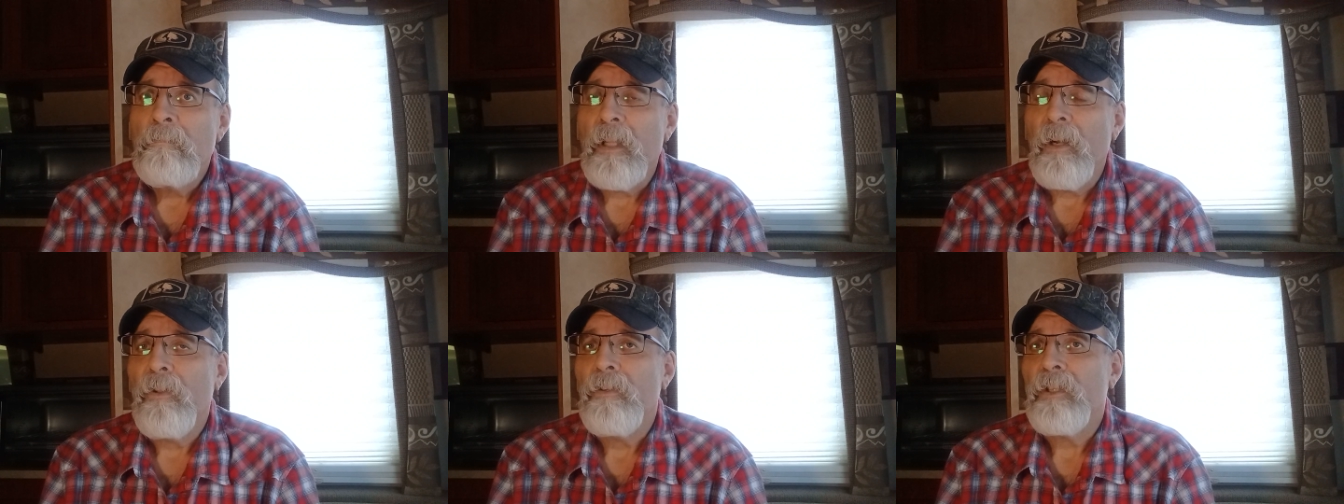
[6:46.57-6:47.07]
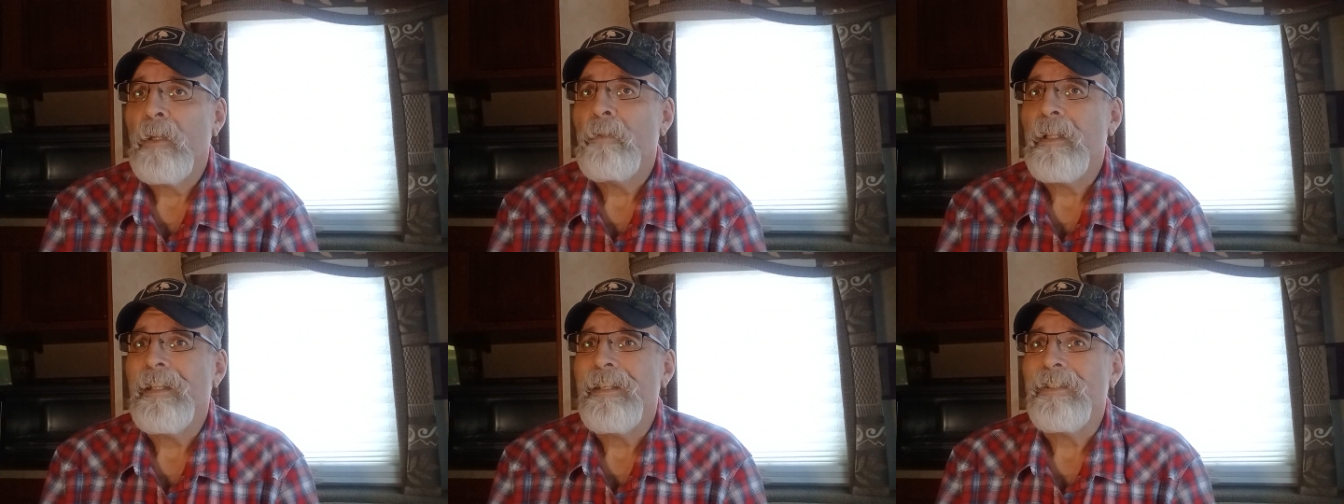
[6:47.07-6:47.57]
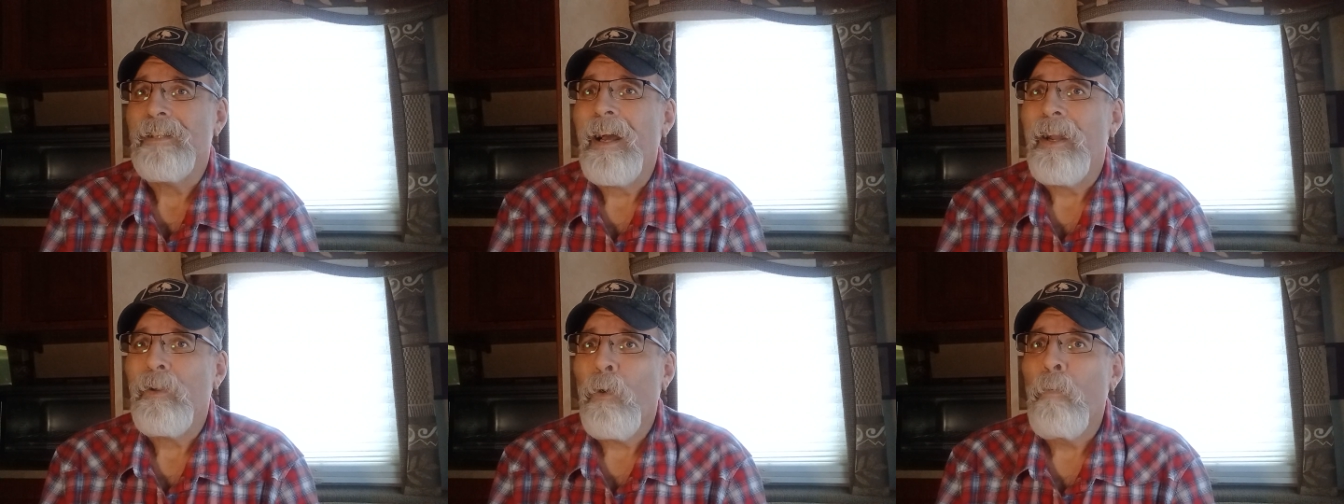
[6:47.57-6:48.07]
there's something that's
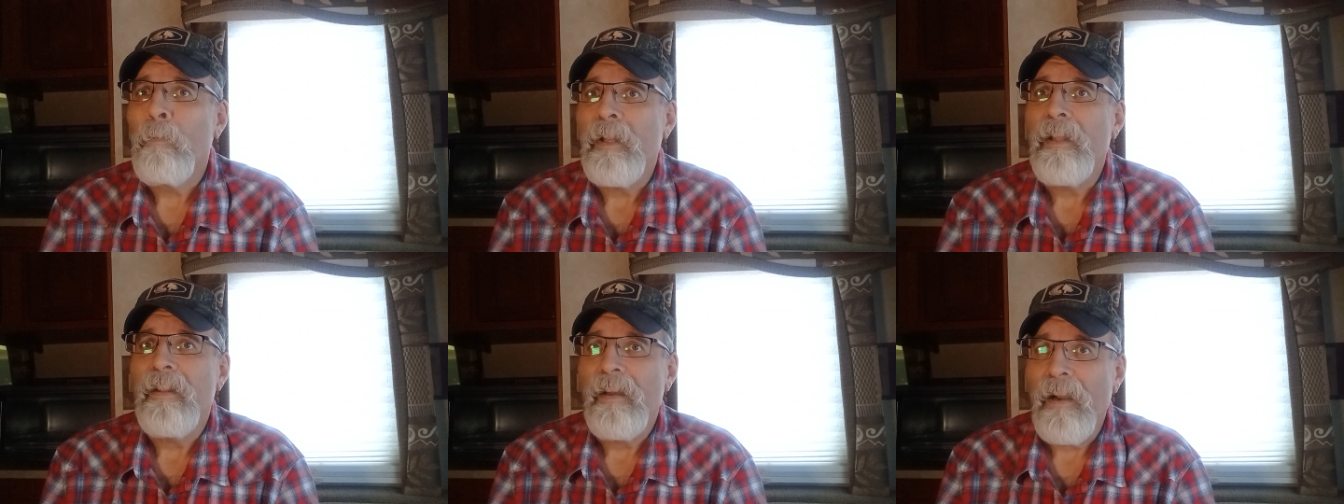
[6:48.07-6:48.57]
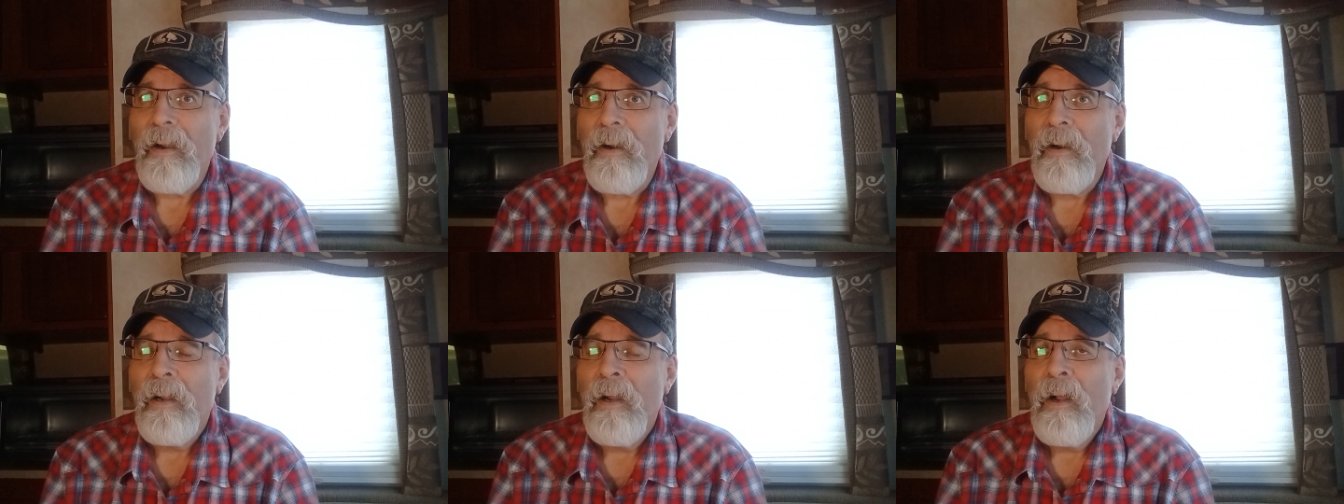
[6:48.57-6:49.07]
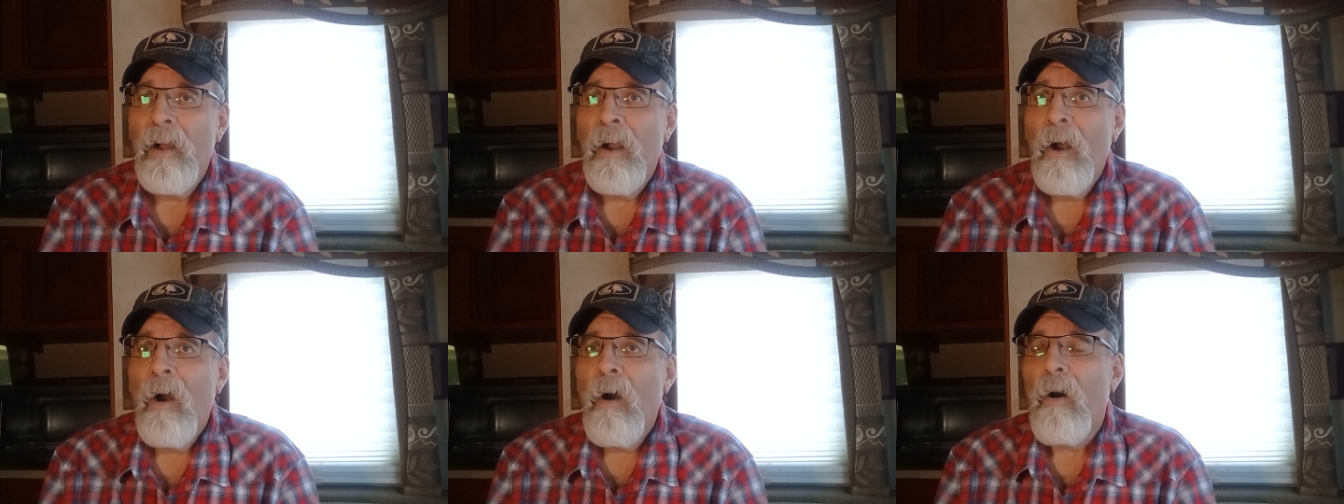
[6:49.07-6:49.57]
not normally there,
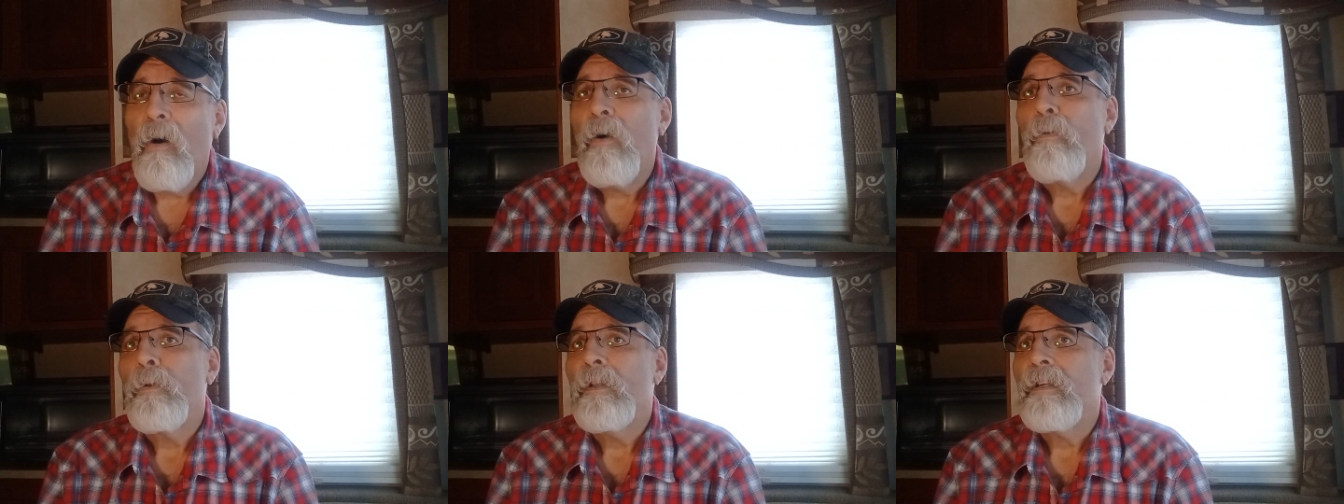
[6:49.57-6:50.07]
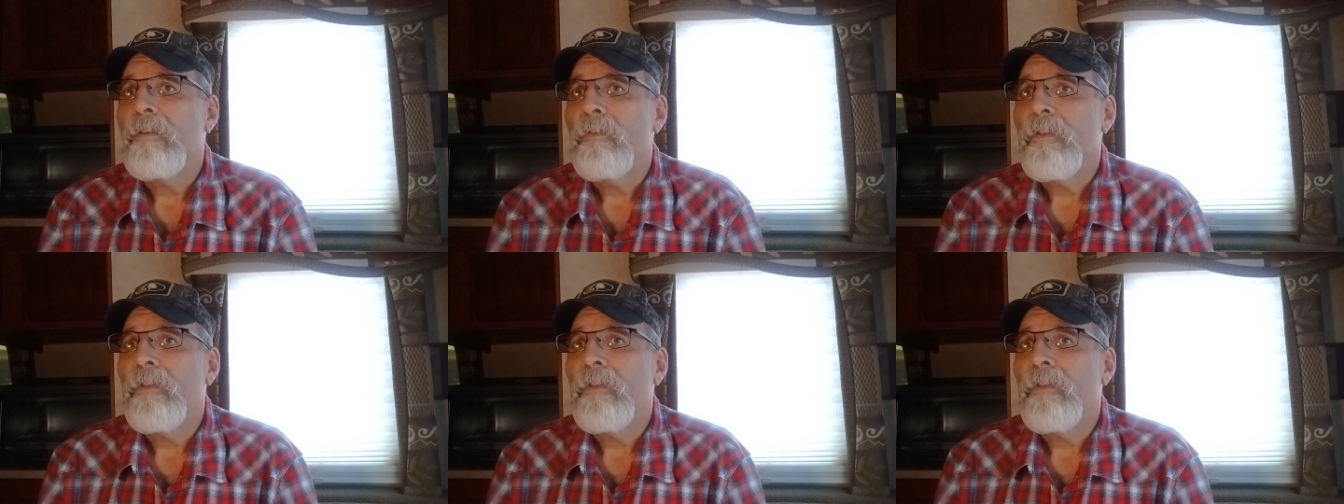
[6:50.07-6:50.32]
or we're looking for